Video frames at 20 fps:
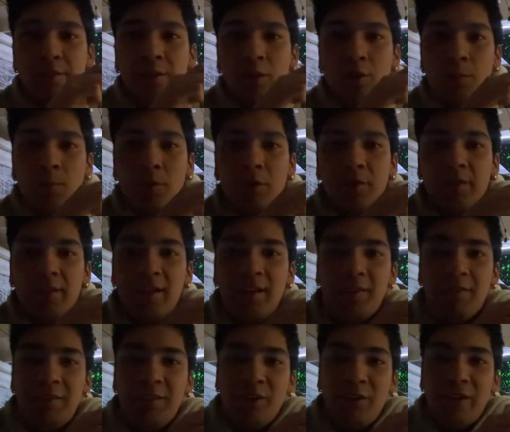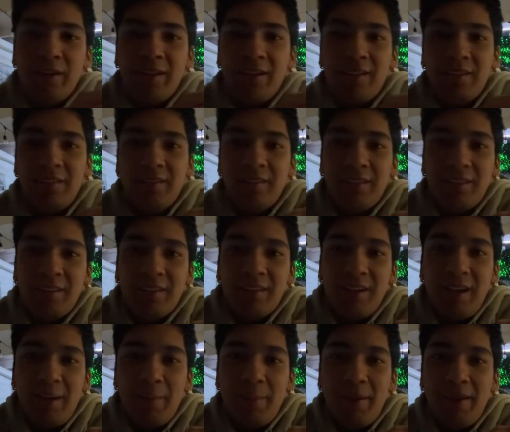and talk about that if the guess
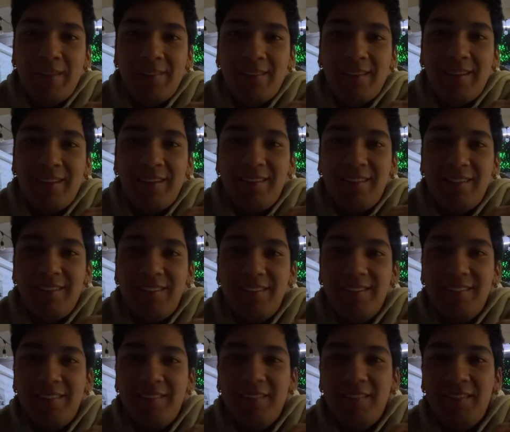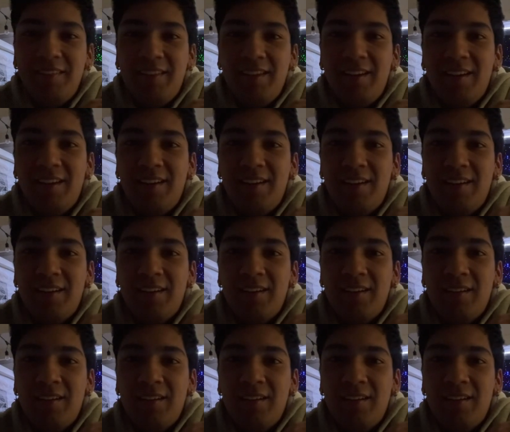I, pass out yeah